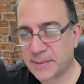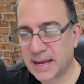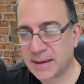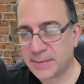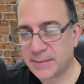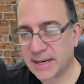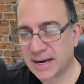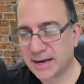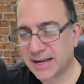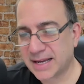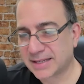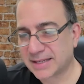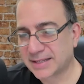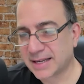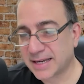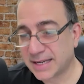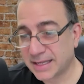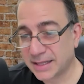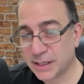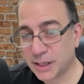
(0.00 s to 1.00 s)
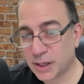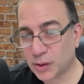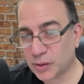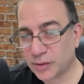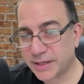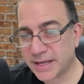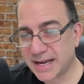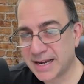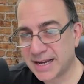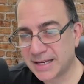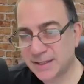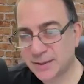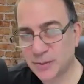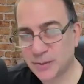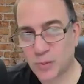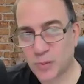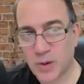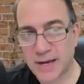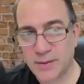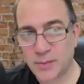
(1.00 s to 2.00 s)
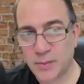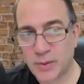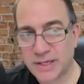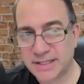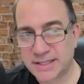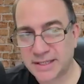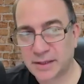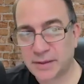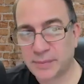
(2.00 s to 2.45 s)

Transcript: guess like in the old days when we still